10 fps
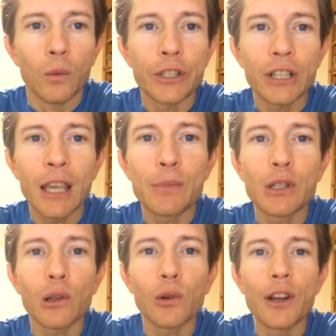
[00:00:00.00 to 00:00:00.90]
which keeps
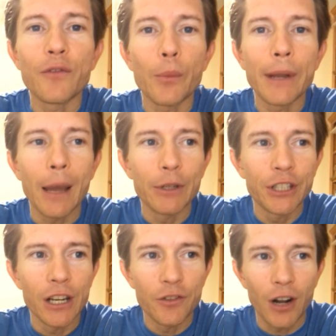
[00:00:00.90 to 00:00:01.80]
the chlorine from
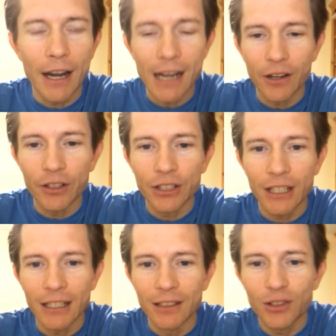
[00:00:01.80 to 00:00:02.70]
damaging and drying out your
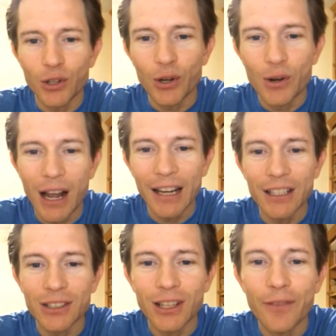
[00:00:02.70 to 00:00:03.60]
skin. So I
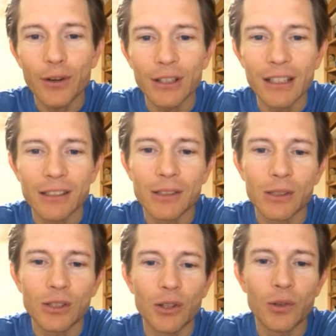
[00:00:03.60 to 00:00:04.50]
discovered this.
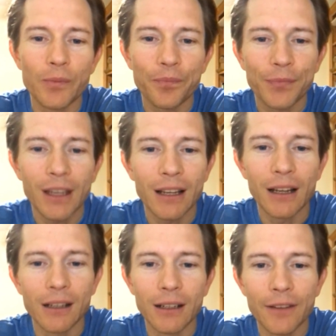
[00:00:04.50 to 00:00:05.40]
So
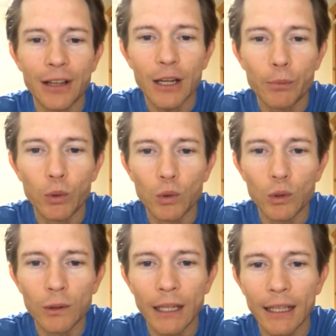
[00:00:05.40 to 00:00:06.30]
I've got a
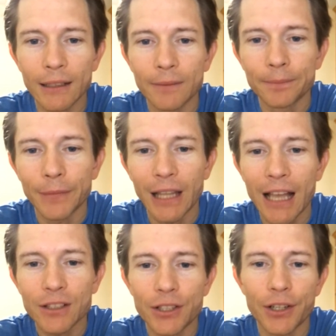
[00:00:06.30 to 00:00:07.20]
pool, and
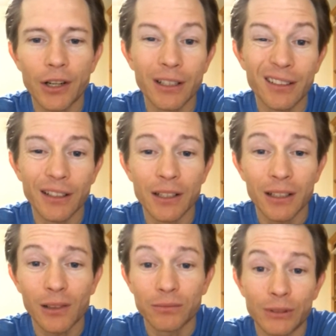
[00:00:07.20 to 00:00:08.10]
last year it
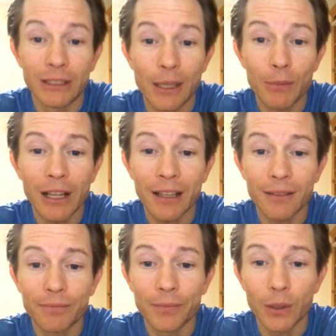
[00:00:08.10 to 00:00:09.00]
seemed like
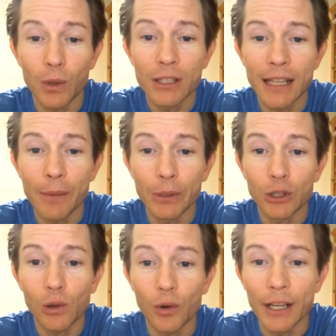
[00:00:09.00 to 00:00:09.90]
there wasn't that
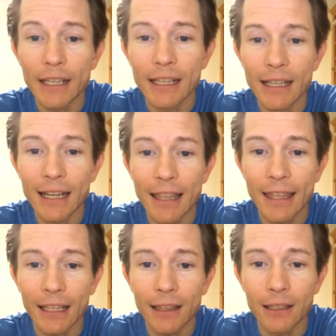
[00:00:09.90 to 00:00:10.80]
much chlorine in it. I
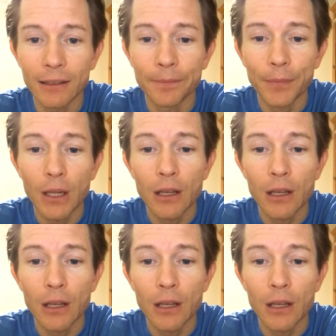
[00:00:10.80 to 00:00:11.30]
think the